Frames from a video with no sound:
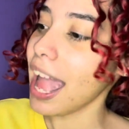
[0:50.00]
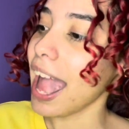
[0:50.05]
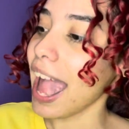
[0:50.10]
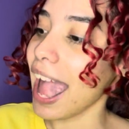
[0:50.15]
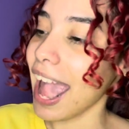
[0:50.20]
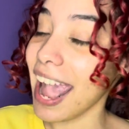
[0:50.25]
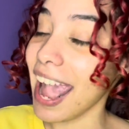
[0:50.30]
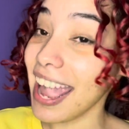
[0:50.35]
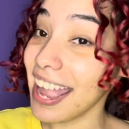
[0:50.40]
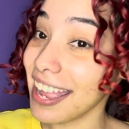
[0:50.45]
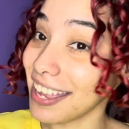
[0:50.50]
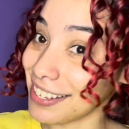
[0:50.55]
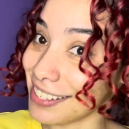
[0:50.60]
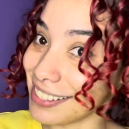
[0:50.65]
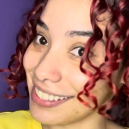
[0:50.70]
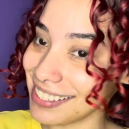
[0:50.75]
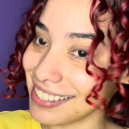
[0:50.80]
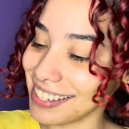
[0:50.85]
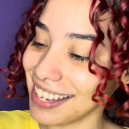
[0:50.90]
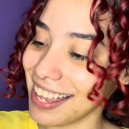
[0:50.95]

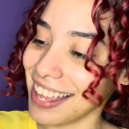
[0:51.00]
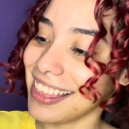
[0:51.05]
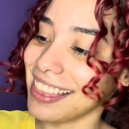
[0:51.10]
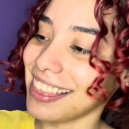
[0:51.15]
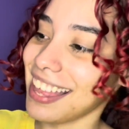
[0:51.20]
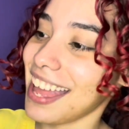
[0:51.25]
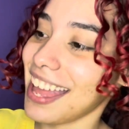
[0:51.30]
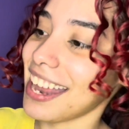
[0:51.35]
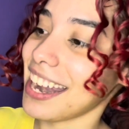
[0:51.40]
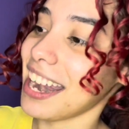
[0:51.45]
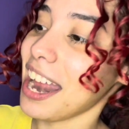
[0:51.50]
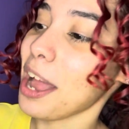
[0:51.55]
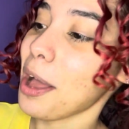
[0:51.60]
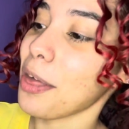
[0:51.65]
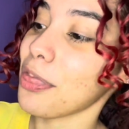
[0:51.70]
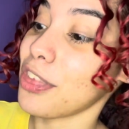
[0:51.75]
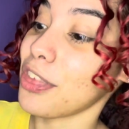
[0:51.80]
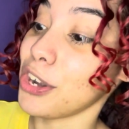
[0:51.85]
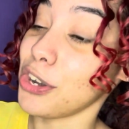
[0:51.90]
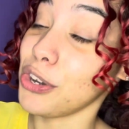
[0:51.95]
And then
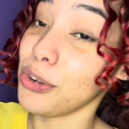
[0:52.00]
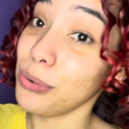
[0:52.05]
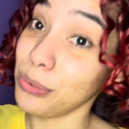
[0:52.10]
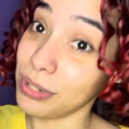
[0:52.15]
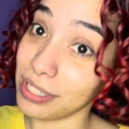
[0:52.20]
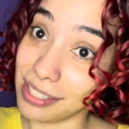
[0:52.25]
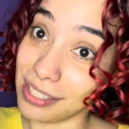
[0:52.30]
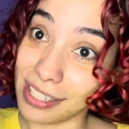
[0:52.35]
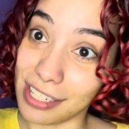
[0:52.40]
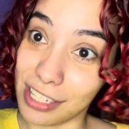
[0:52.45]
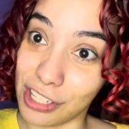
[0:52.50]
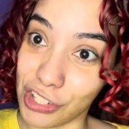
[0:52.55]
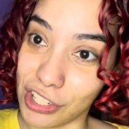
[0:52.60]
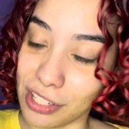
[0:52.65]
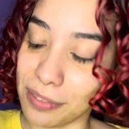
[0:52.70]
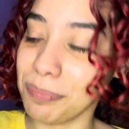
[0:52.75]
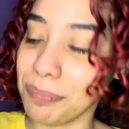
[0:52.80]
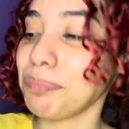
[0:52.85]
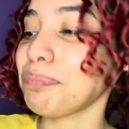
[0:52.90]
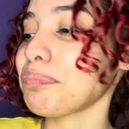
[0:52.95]
the newest
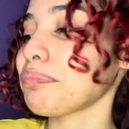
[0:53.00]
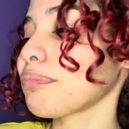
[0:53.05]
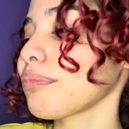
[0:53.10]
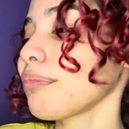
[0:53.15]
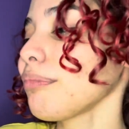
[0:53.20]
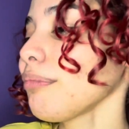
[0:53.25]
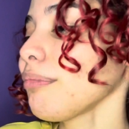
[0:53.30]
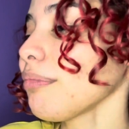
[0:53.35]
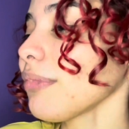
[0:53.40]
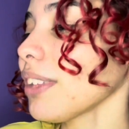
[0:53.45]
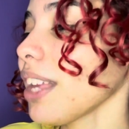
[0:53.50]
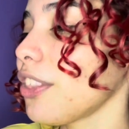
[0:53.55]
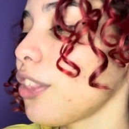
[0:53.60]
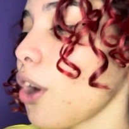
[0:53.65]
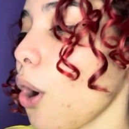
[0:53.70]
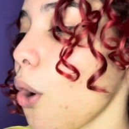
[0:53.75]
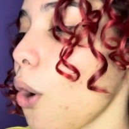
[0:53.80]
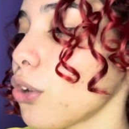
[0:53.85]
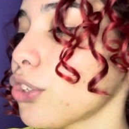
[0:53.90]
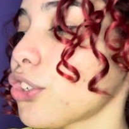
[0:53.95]
addition,
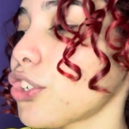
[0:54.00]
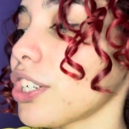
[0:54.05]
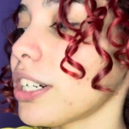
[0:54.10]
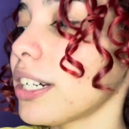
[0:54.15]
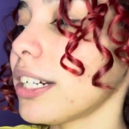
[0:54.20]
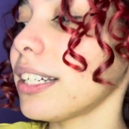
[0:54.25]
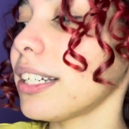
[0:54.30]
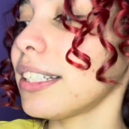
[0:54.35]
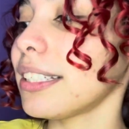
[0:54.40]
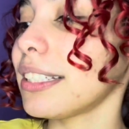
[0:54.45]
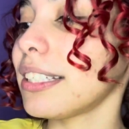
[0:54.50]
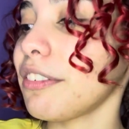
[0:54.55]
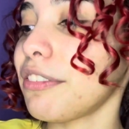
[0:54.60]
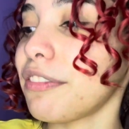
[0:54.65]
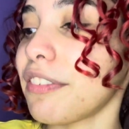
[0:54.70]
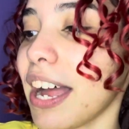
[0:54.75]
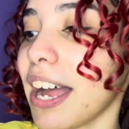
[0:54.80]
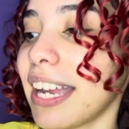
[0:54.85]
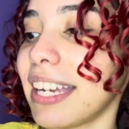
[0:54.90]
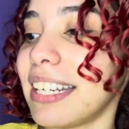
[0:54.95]
the ultra
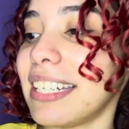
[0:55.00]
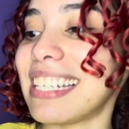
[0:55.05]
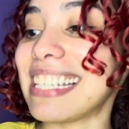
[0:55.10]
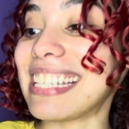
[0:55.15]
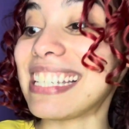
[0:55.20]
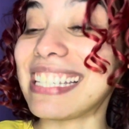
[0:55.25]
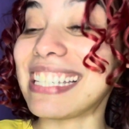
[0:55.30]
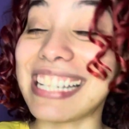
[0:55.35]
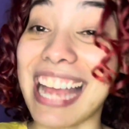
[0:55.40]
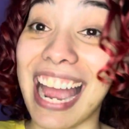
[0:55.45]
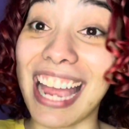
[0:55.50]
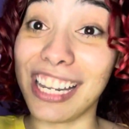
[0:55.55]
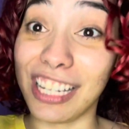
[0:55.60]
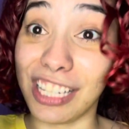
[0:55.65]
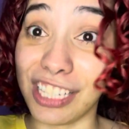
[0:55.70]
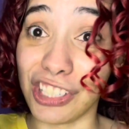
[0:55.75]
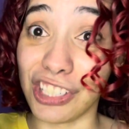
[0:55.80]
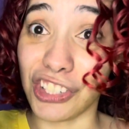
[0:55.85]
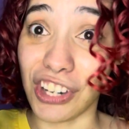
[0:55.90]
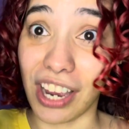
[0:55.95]
defined
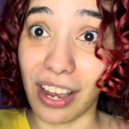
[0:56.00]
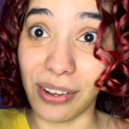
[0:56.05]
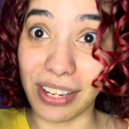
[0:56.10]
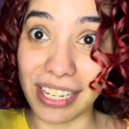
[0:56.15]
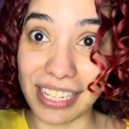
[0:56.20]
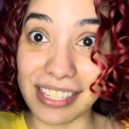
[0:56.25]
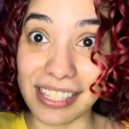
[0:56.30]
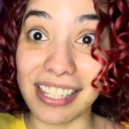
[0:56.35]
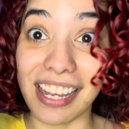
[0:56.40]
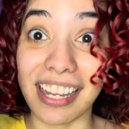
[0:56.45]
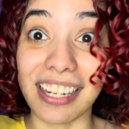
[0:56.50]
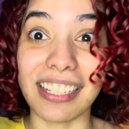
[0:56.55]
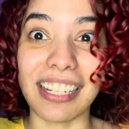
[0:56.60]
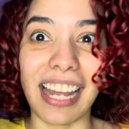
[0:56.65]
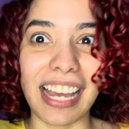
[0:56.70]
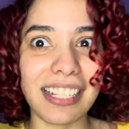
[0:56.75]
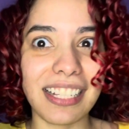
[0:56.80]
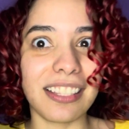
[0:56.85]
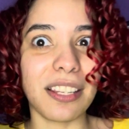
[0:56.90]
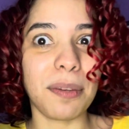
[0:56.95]
styling gel. It's a
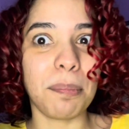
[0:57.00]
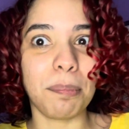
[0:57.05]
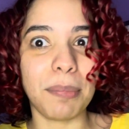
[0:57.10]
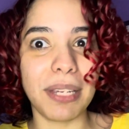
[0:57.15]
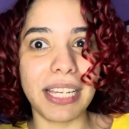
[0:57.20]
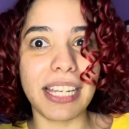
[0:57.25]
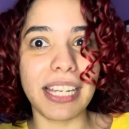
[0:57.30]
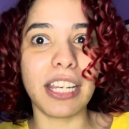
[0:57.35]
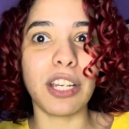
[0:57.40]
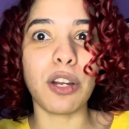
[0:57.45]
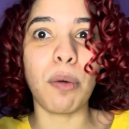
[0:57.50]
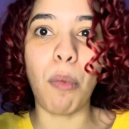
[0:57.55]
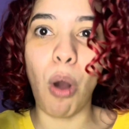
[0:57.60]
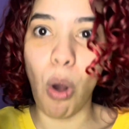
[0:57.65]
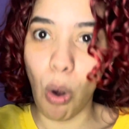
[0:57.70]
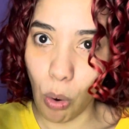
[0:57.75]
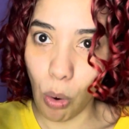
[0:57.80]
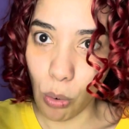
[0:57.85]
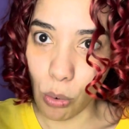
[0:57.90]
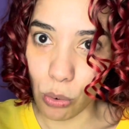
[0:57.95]
light to medium
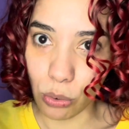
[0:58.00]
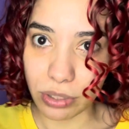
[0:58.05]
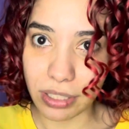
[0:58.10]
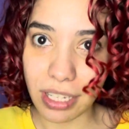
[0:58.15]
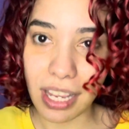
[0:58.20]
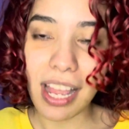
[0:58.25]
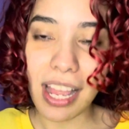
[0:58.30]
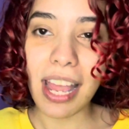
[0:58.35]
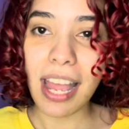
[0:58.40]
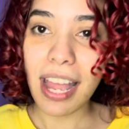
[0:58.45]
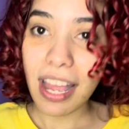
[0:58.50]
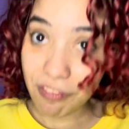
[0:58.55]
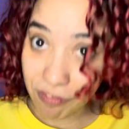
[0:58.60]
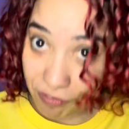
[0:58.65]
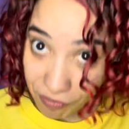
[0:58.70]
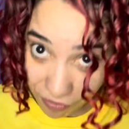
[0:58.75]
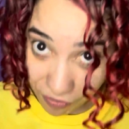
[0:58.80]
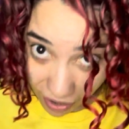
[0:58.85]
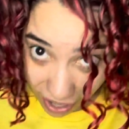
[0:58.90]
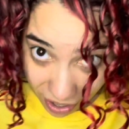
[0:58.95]
hold,
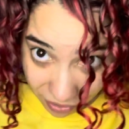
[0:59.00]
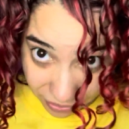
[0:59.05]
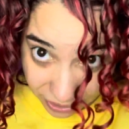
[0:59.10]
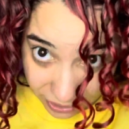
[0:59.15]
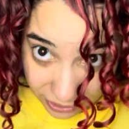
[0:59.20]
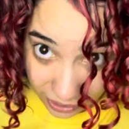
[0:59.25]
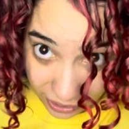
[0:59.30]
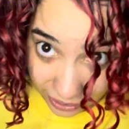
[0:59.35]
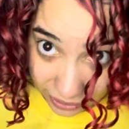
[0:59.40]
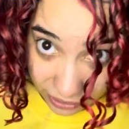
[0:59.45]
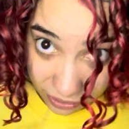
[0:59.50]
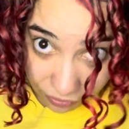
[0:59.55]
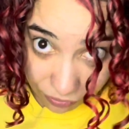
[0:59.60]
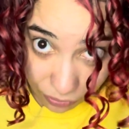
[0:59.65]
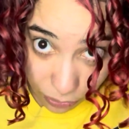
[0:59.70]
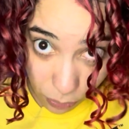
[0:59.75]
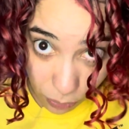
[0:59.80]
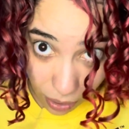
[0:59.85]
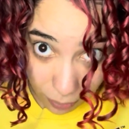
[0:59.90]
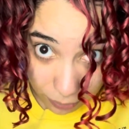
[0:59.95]
very light if
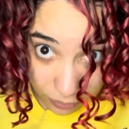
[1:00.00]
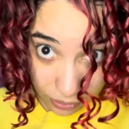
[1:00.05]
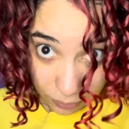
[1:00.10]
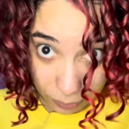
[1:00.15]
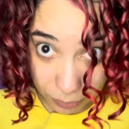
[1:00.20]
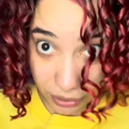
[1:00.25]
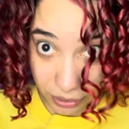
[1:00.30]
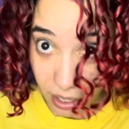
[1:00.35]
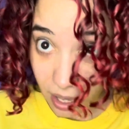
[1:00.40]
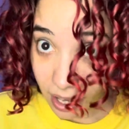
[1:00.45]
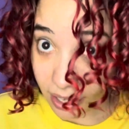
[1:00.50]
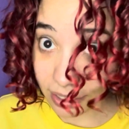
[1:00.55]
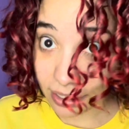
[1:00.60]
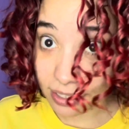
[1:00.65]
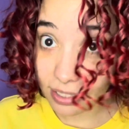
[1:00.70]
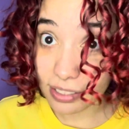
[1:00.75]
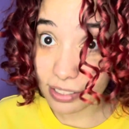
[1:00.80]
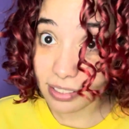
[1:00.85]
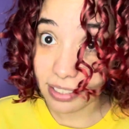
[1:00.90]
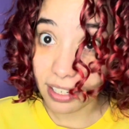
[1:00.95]
you want me to be
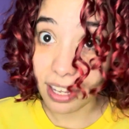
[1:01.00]
honest.